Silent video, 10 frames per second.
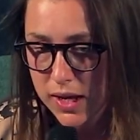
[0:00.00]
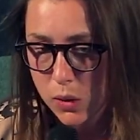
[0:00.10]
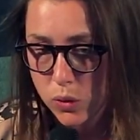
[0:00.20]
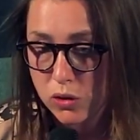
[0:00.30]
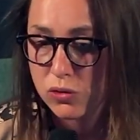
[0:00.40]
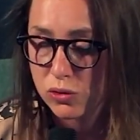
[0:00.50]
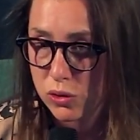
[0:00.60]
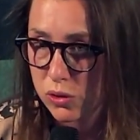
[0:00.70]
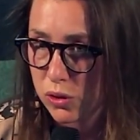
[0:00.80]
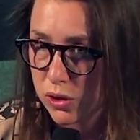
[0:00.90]
We
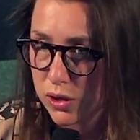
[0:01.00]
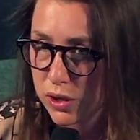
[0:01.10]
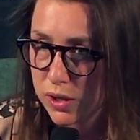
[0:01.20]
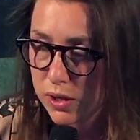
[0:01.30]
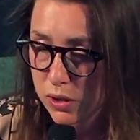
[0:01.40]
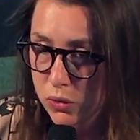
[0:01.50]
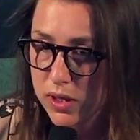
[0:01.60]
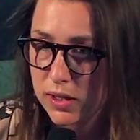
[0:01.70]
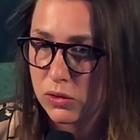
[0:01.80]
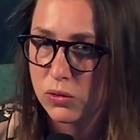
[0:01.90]
also
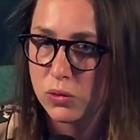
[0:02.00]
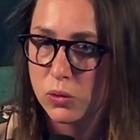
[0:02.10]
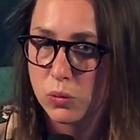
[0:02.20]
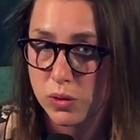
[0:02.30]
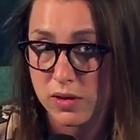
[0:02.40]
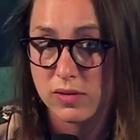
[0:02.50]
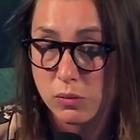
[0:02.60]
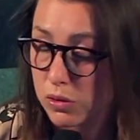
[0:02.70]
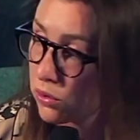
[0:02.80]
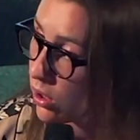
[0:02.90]
look into what is the
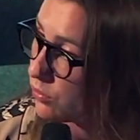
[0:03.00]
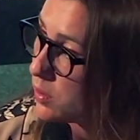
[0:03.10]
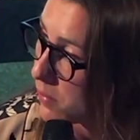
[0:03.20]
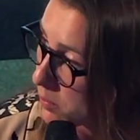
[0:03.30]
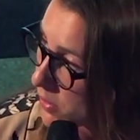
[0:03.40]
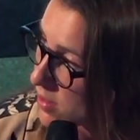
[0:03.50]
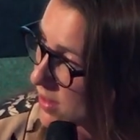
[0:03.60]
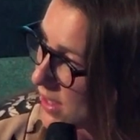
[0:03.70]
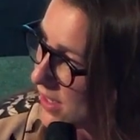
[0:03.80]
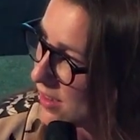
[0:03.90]
role of the member
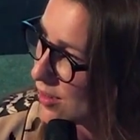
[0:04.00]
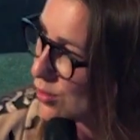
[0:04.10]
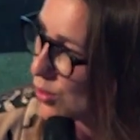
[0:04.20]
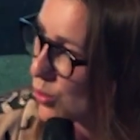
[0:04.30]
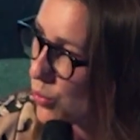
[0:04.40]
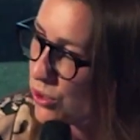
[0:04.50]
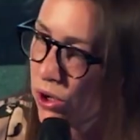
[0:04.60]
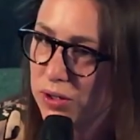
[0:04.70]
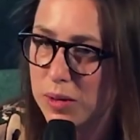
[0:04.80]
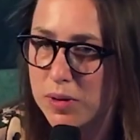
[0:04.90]
state. So we
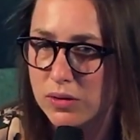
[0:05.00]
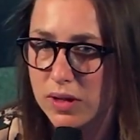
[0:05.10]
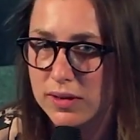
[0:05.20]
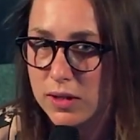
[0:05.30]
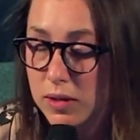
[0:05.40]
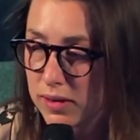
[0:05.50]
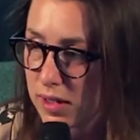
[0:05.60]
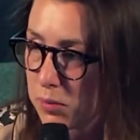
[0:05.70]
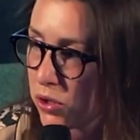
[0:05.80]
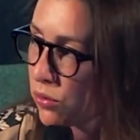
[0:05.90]
talked about a
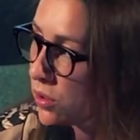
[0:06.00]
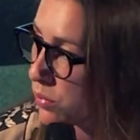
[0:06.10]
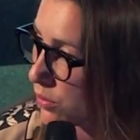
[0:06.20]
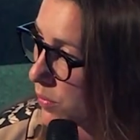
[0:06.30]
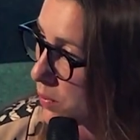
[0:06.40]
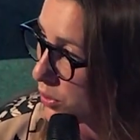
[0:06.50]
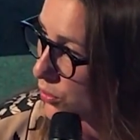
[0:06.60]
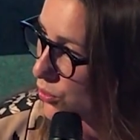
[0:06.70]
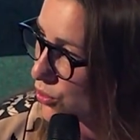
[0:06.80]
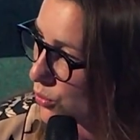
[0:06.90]
Team Europe
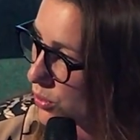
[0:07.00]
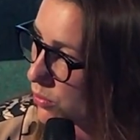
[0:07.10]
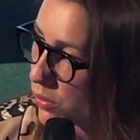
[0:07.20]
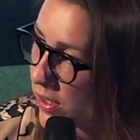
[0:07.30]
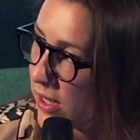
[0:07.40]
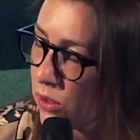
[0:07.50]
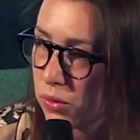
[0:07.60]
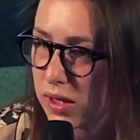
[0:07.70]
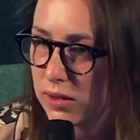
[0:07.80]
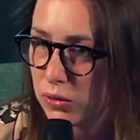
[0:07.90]
approach, where we really
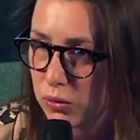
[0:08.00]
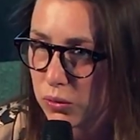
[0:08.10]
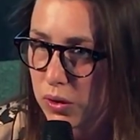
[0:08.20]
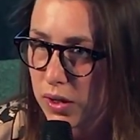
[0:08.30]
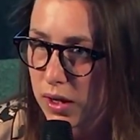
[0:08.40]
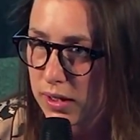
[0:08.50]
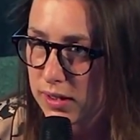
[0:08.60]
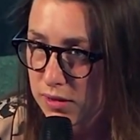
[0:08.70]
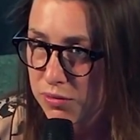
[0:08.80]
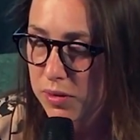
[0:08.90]
look into
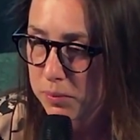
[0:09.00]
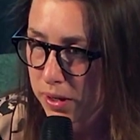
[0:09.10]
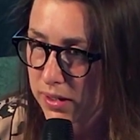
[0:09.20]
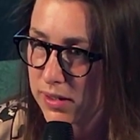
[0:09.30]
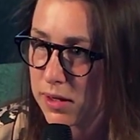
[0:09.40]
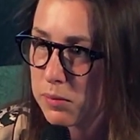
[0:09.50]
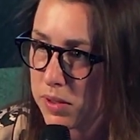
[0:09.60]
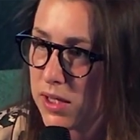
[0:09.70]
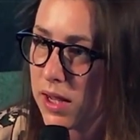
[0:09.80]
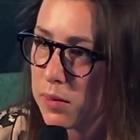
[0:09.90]
different partners
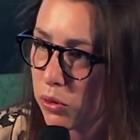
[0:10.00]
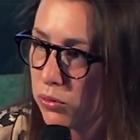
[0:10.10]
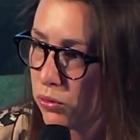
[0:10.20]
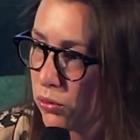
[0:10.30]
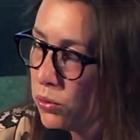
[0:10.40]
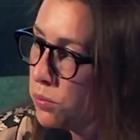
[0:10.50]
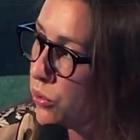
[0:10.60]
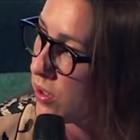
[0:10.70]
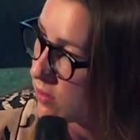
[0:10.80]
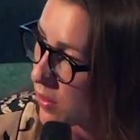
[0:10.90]
being able to
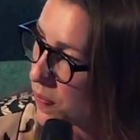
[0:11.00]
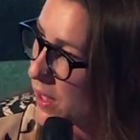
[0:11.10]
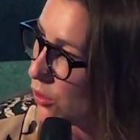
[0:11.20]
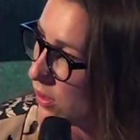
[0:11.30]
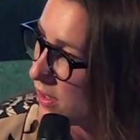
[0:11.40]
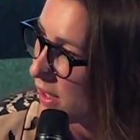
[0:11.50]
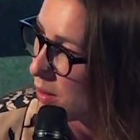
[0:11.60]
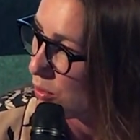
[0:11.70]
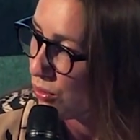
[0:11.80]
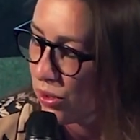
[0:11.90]
bring something on the
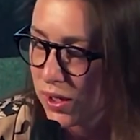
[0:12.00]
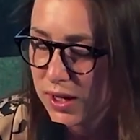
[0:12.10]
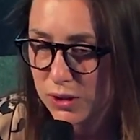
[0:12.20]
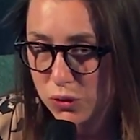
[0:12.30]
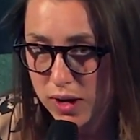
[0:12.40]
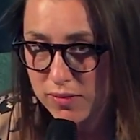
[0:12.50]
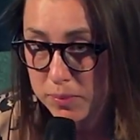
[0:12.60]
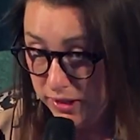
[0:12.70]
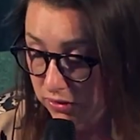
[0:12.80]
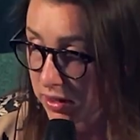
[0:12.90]
table to have a
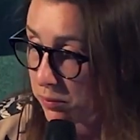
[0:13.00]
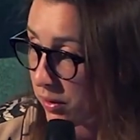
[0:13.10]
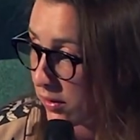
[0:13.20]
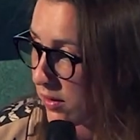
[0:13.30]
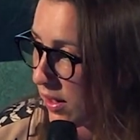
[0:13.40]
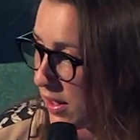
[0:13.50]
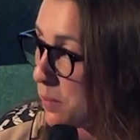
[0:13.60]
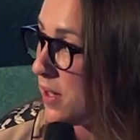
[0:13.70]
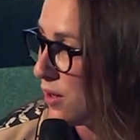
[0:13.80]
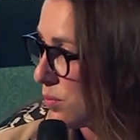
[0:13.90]
better impact and a
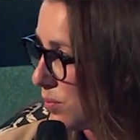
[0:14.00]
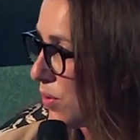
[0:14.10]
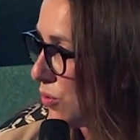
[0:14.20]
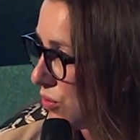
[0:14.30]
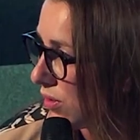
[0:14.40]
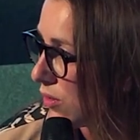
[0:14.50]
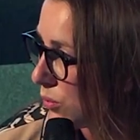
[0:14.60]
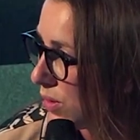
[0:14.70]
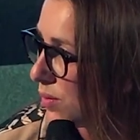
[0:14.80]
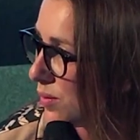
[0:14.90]
bigger project as
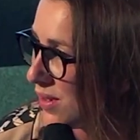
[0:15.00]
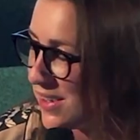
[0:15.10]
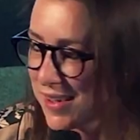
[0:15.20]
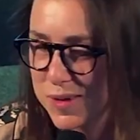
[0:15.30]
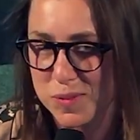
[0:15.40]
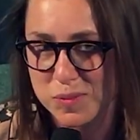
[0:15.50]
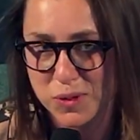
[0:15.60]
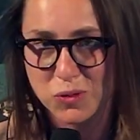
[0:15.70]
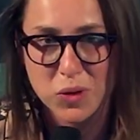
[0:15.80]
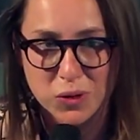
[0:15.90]
well.
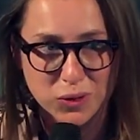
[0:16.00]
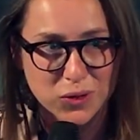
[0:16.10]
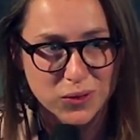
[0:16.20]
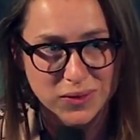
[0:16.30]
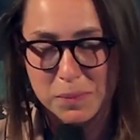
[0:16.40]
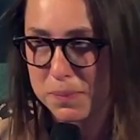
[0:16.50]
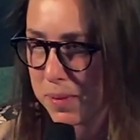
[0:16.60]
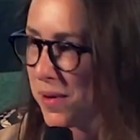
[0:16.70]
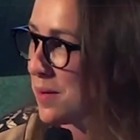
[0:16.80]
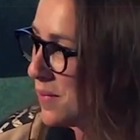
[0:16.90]
Because we all know that
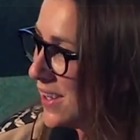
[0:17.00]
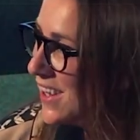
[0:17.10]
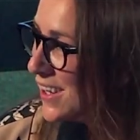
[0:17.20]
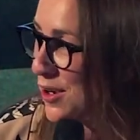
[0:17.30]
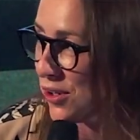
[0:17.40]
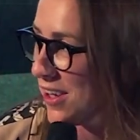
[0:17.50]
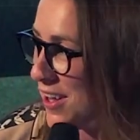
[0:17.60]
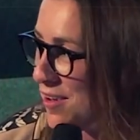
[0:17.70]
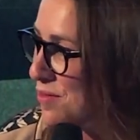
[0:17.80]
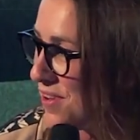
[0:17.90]
public money are not
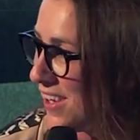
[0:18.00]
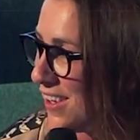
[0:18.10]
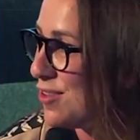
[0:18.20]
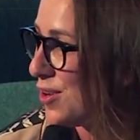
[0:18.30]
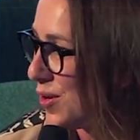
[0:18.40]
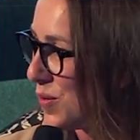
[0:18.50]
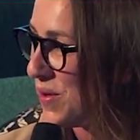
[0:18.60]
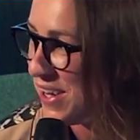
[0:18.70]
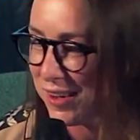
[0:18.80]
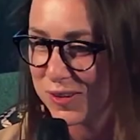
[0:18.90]
infinite, so
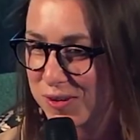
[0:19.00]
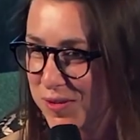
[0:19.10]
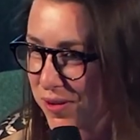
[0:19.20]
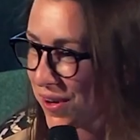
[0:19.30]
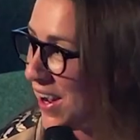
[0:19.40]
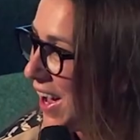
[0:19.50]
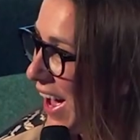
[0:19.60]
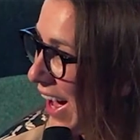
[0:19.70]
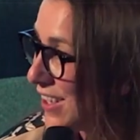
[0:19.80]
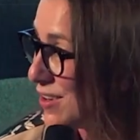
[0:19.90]
we need to look for
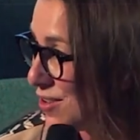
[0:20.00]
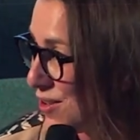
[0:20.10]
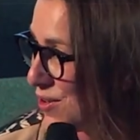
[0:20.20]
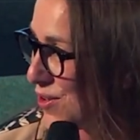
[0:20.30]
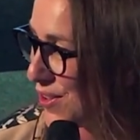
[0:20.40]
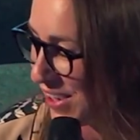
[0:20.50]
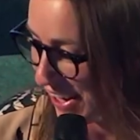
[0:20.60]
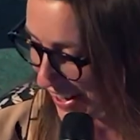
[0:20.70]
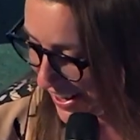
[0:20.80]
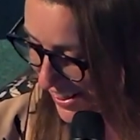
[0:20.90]
other solutions
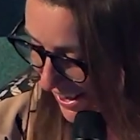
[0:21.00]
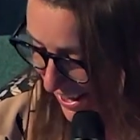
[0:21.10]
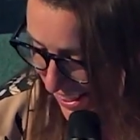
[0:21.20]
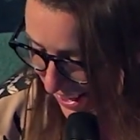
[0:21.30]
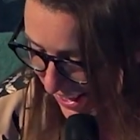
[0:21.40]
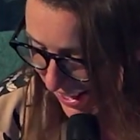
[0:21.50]
in this case.